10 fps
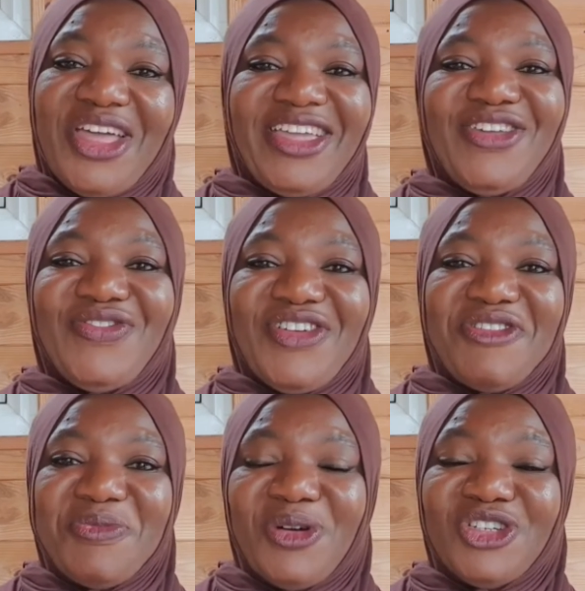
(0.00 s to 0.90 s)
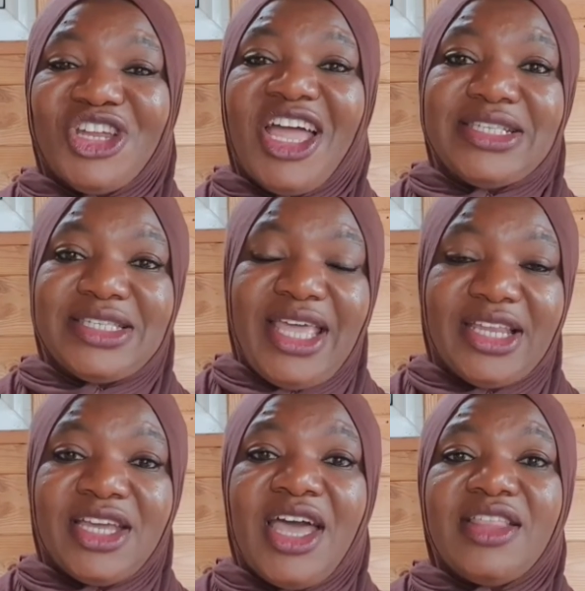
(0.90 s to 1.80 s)
Thank you very much. I
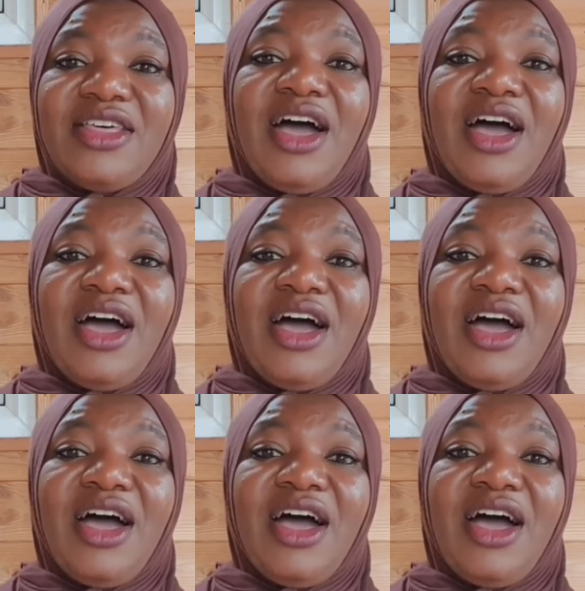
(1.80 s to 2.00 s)
said